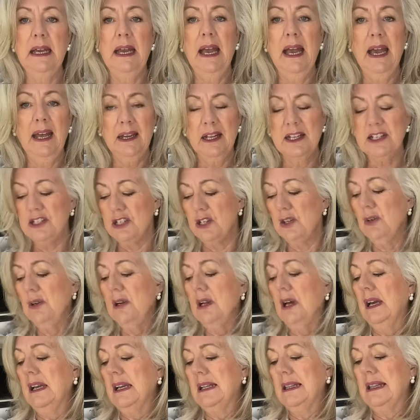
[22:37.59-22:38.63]
And I do
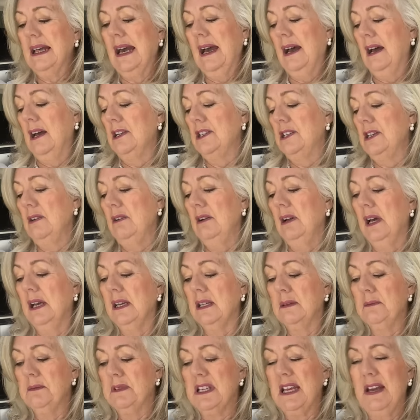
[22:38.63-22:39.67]
like that. I do like
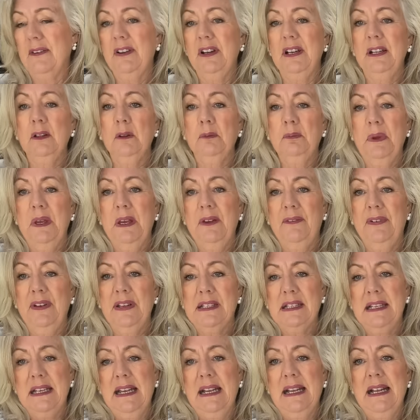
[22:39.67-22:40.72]
them to have a little bit of
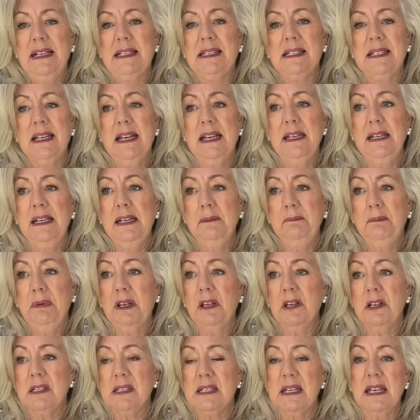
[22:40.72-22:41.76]
elastane in
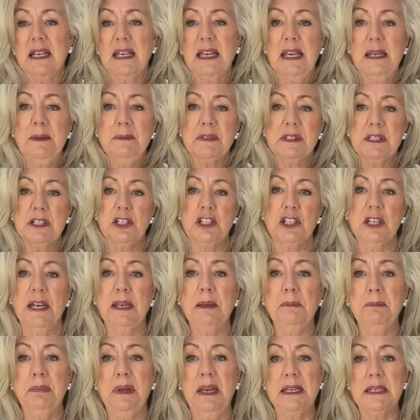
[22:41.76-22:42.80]
because it keeps the
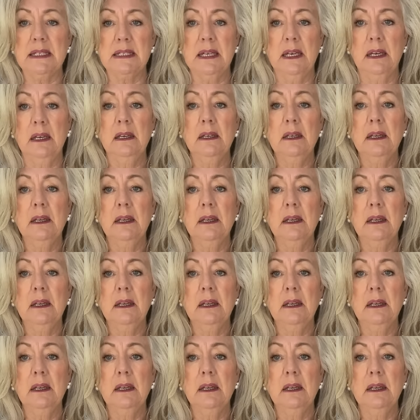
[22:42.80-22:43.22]
shape better.